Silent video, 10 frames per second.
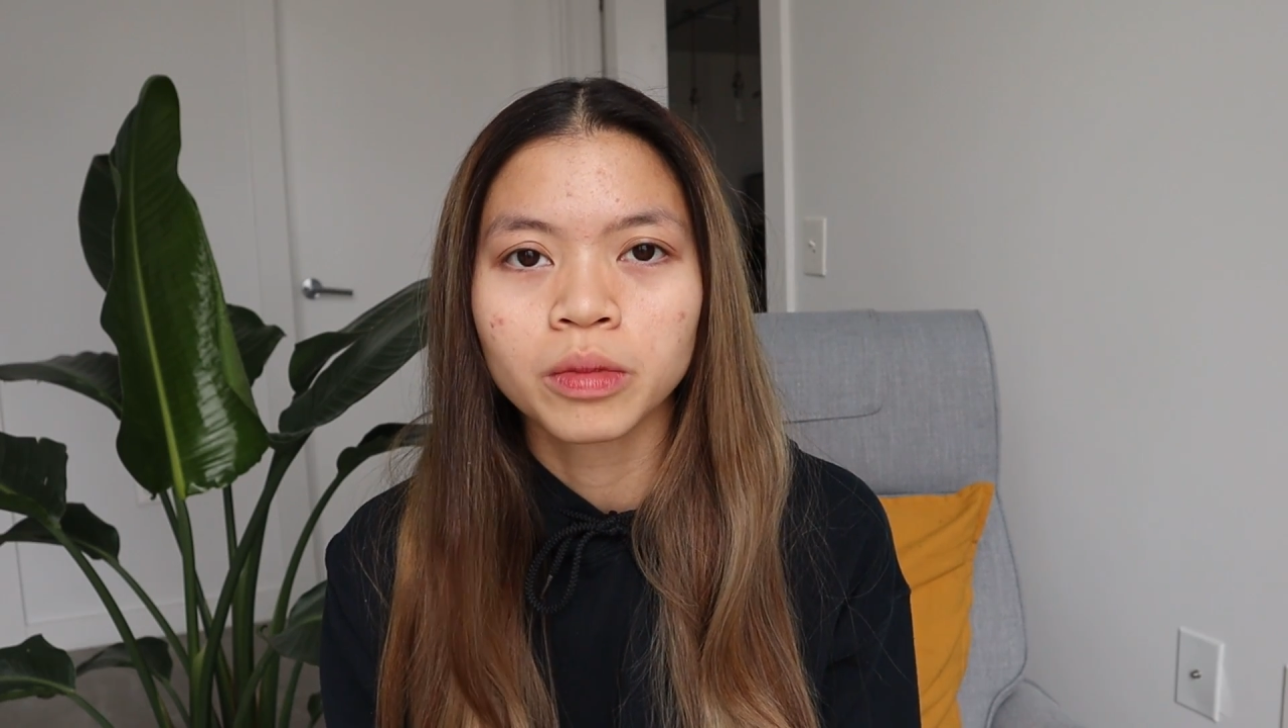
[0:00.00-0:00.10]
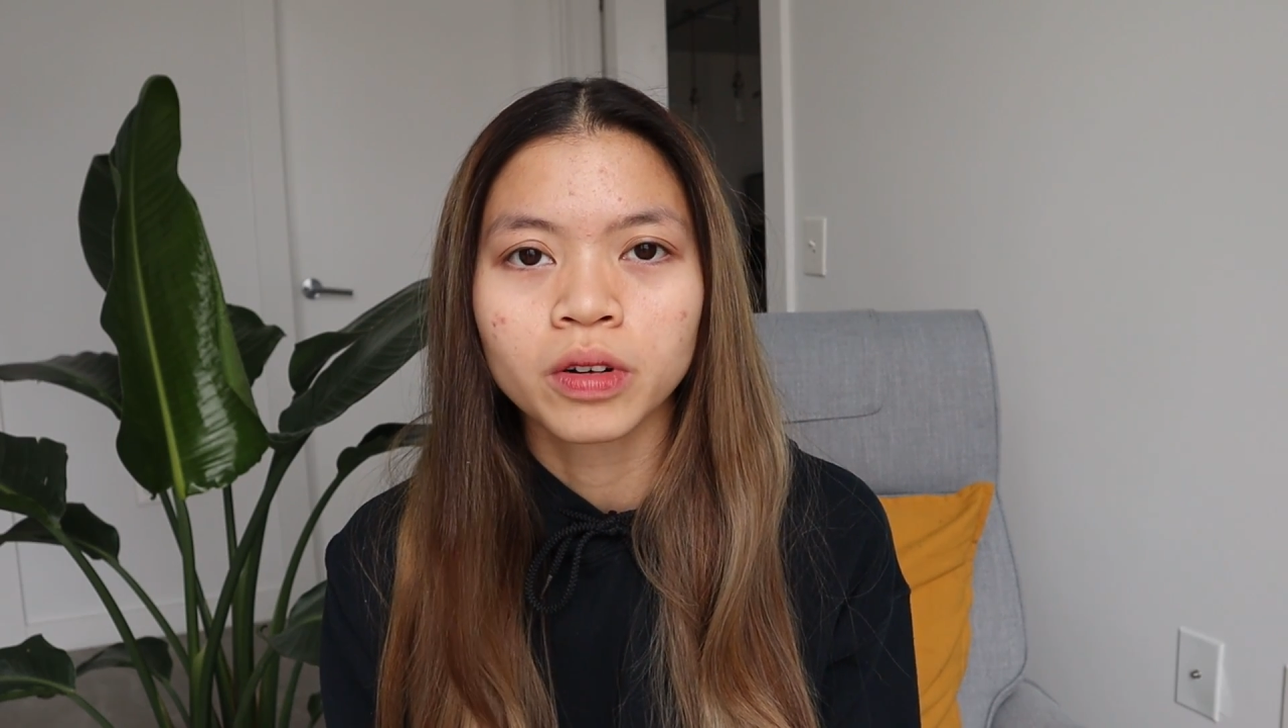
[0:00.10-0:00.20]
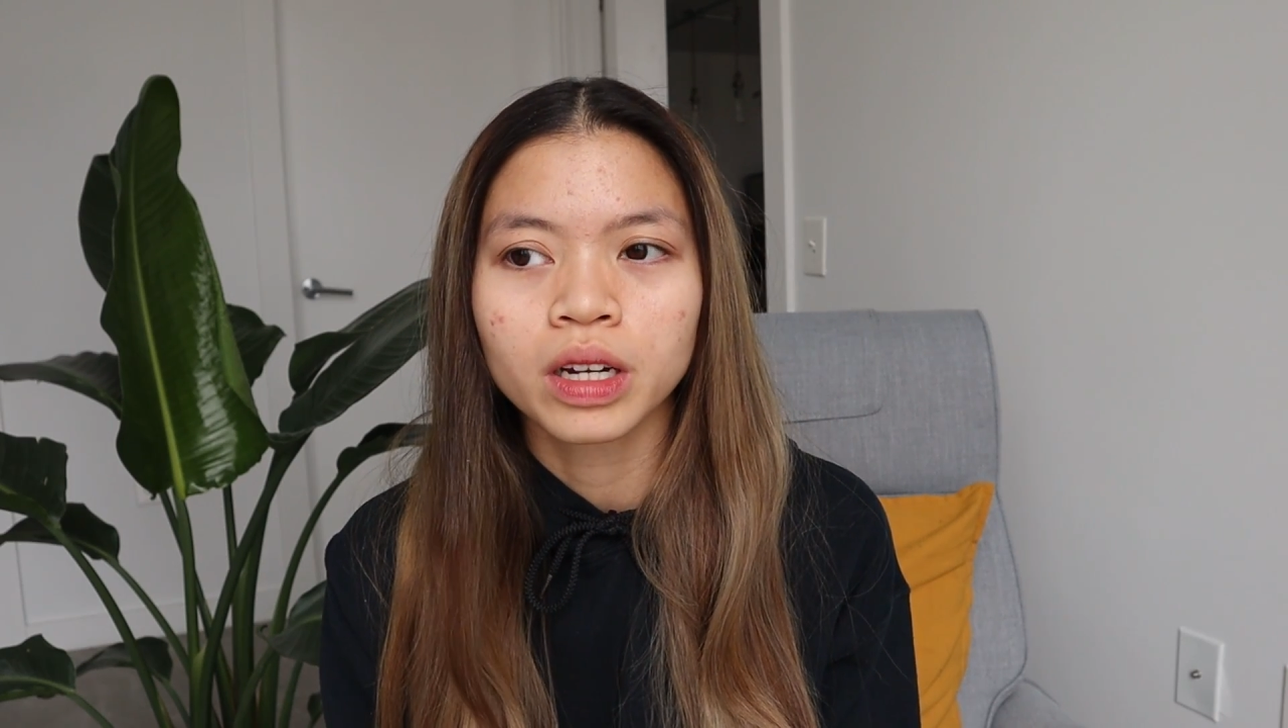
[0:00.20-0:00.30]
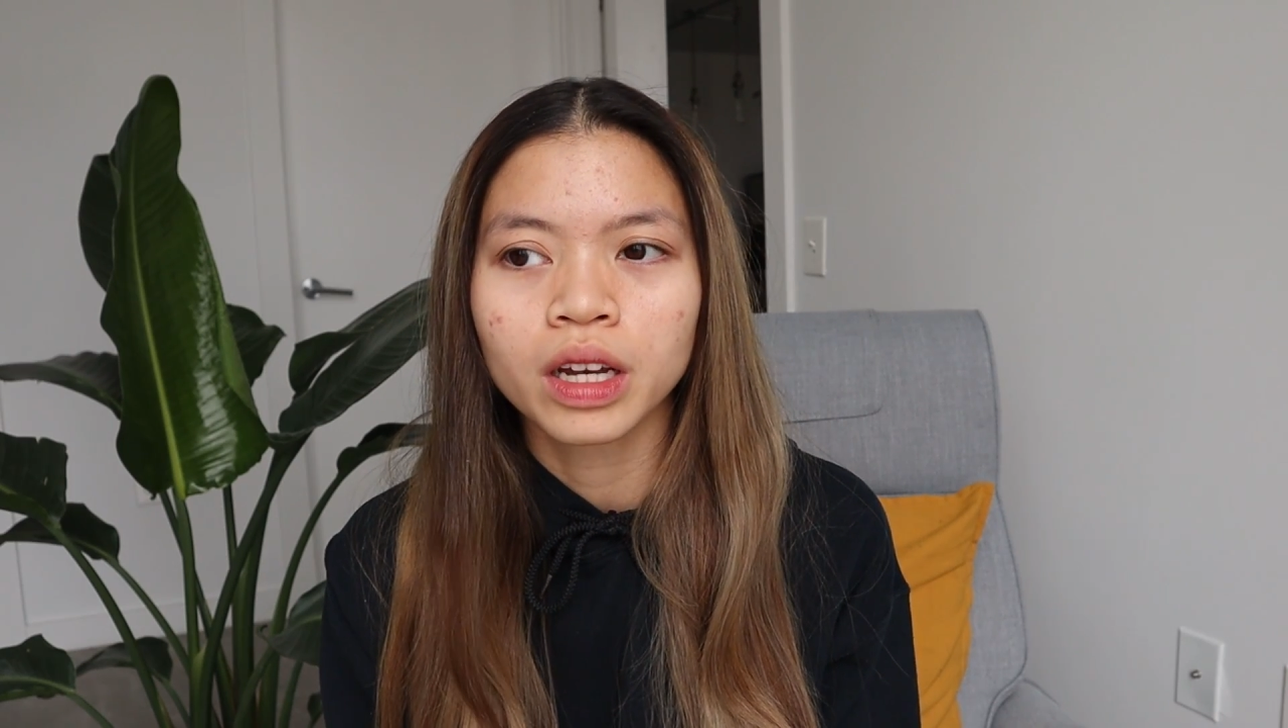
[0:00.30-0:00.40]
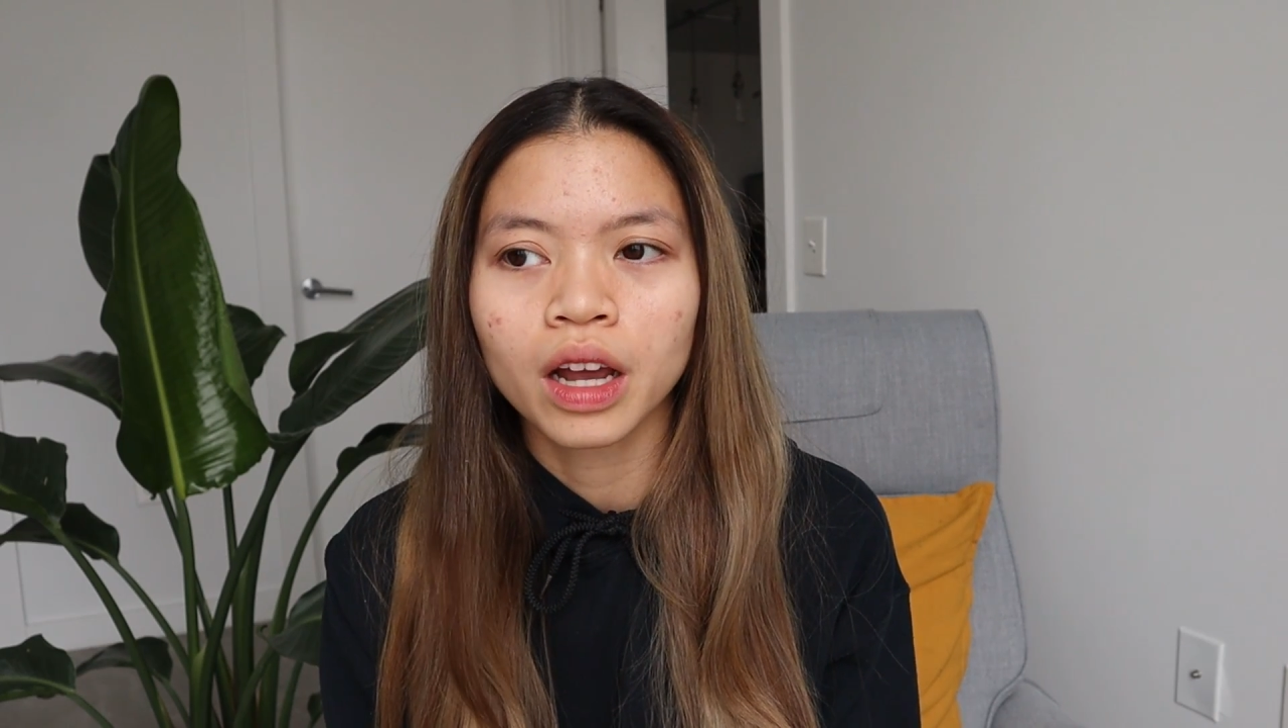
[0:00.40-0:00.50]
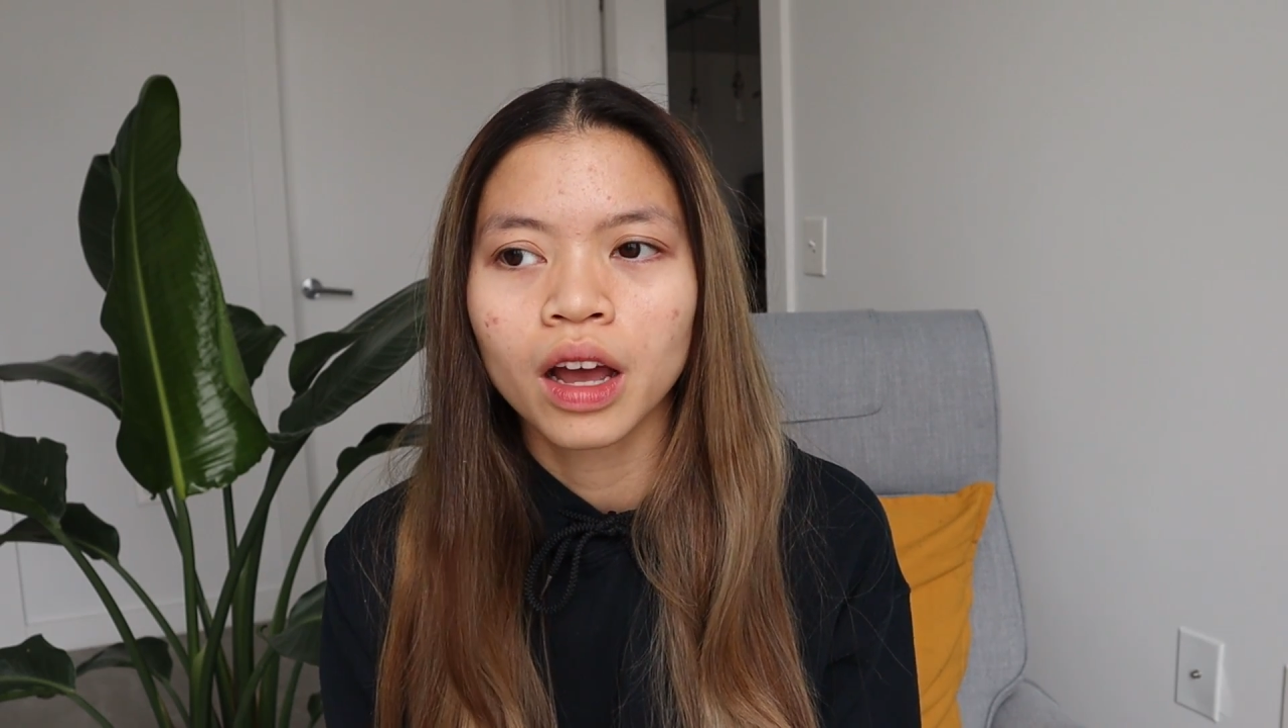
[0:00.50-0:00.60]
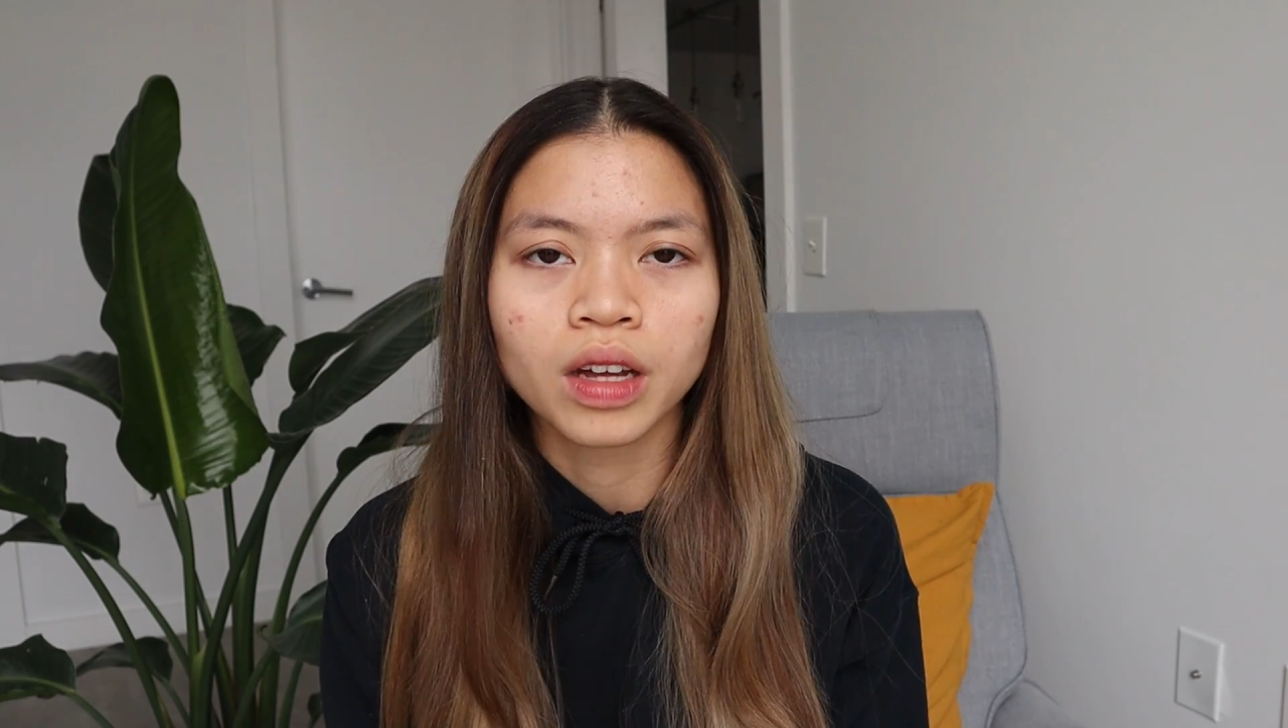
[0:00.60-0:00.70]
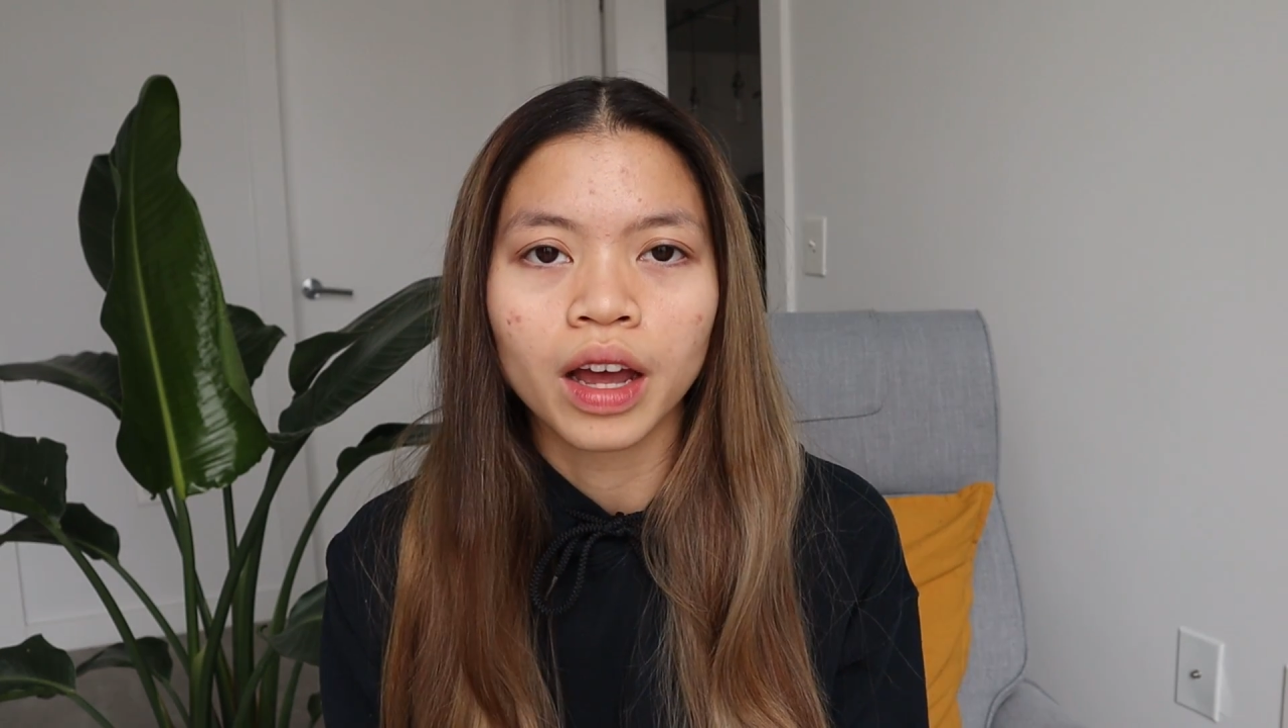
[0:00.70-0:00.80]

morning.